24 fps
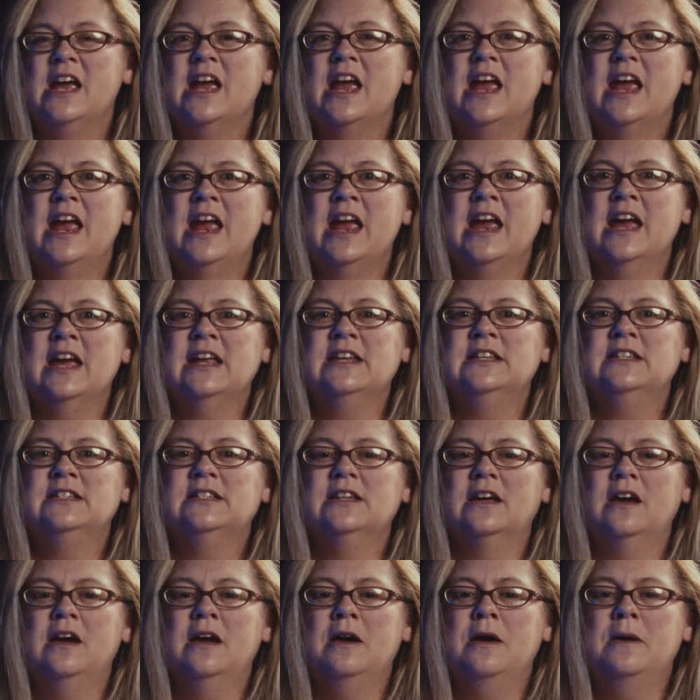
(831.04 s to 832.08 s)
And
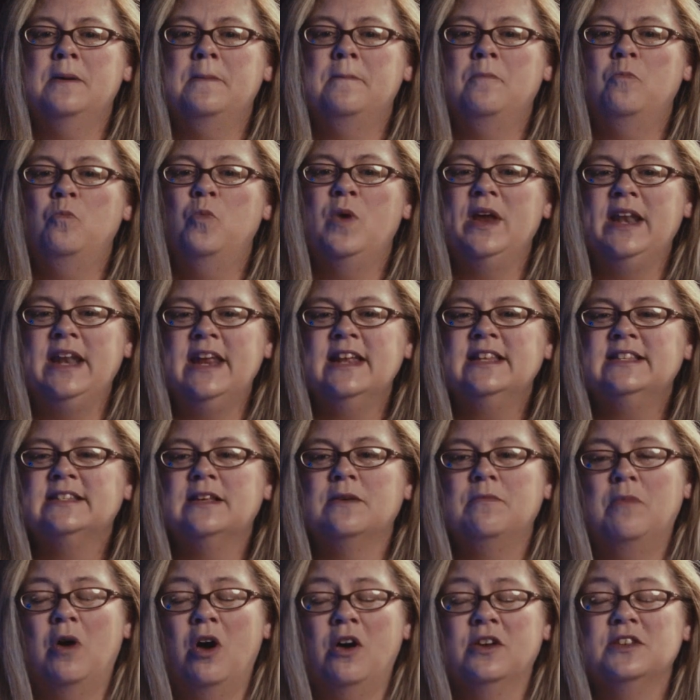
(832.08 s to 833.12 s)
um, we need
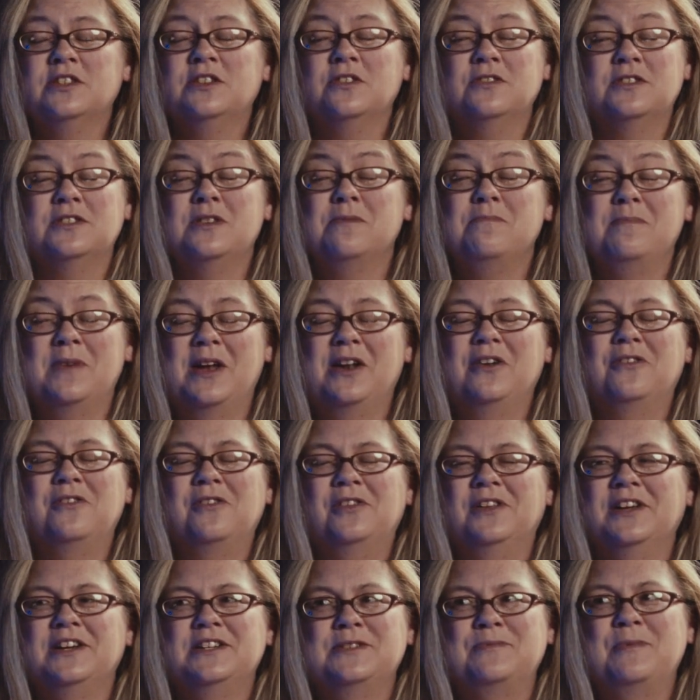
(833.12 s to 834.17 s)
some also some
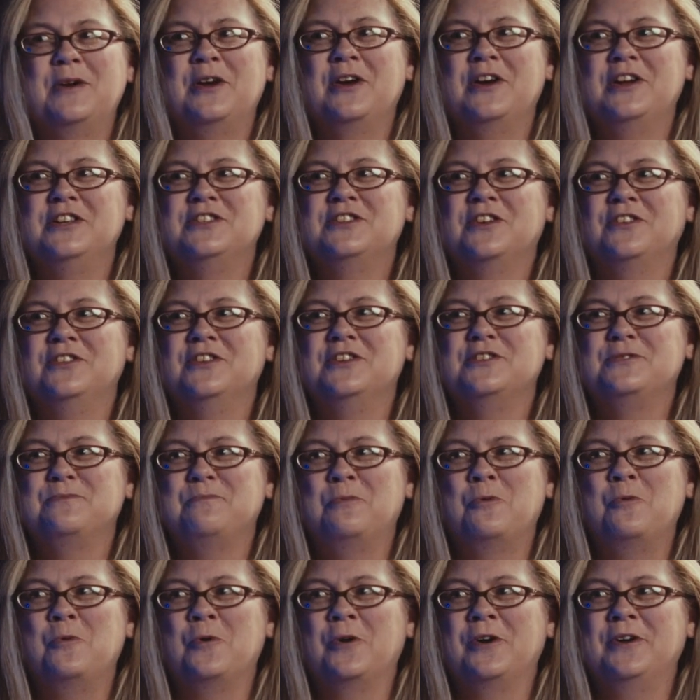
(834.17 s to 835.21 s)
medical experience on this
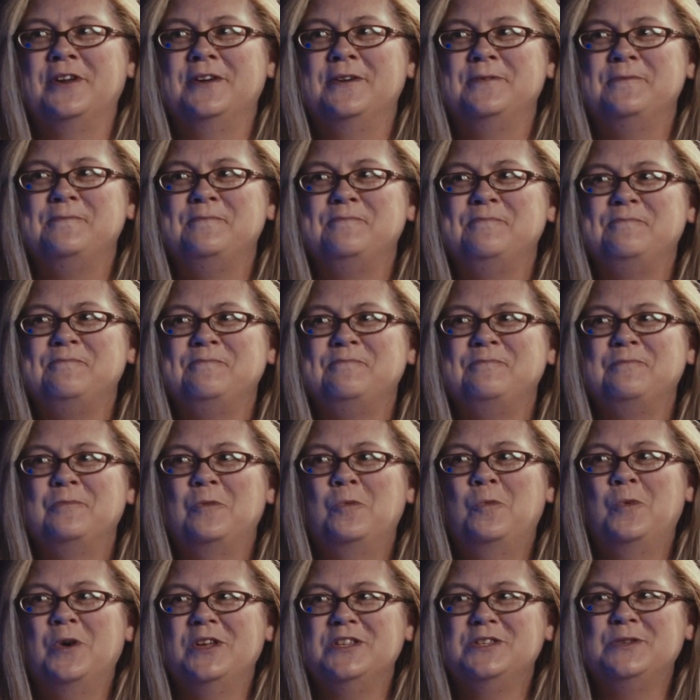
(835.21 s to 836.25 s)
board
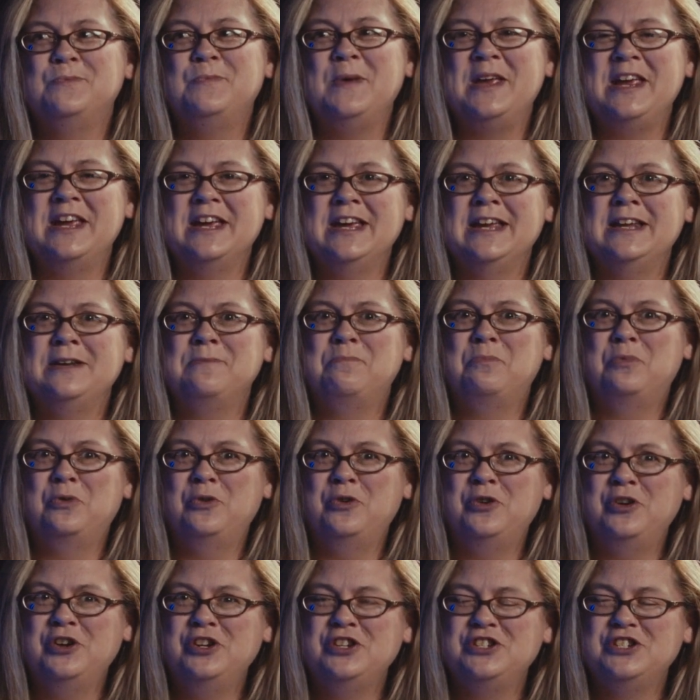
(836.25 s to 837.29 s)
what's being
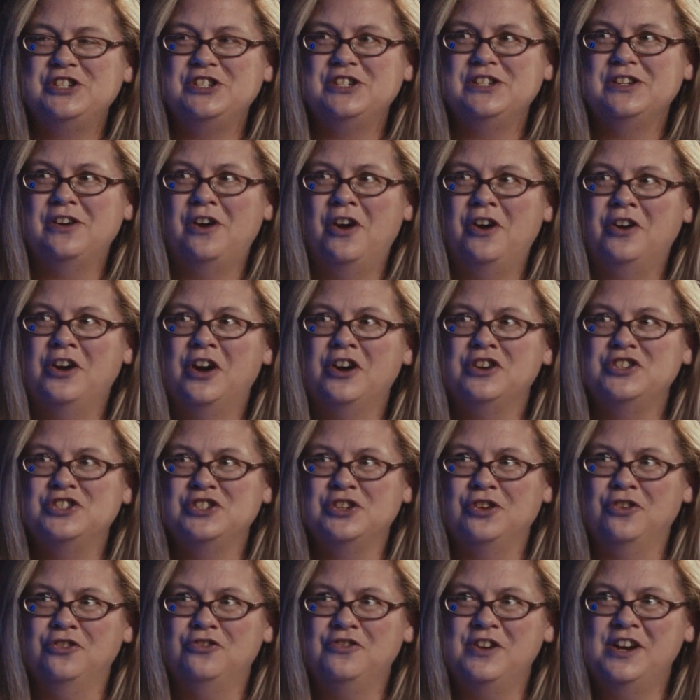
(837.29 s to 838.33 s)
pushed on our
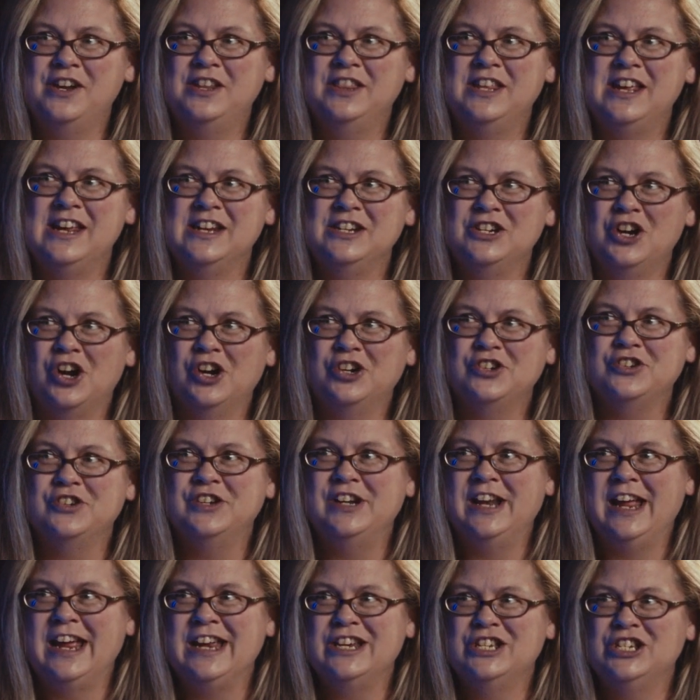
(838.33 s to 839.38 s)
children, the
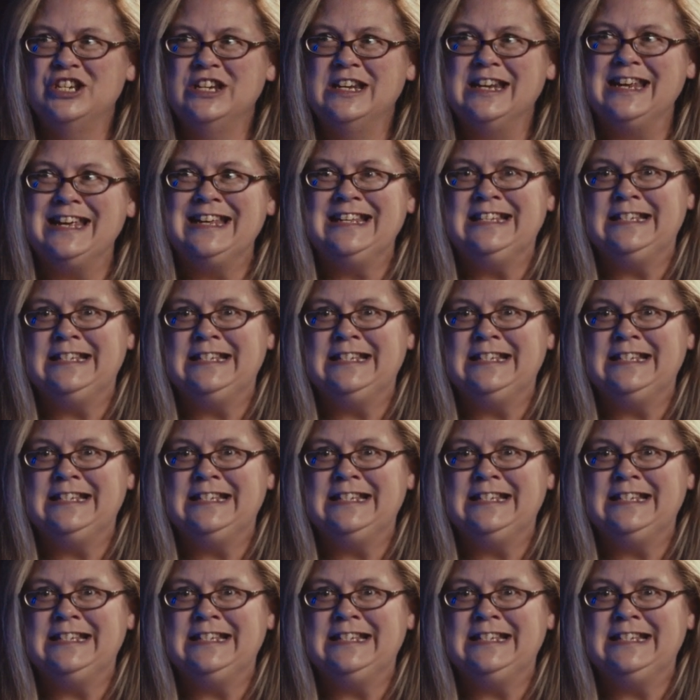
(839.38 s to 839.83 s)
indoctrination is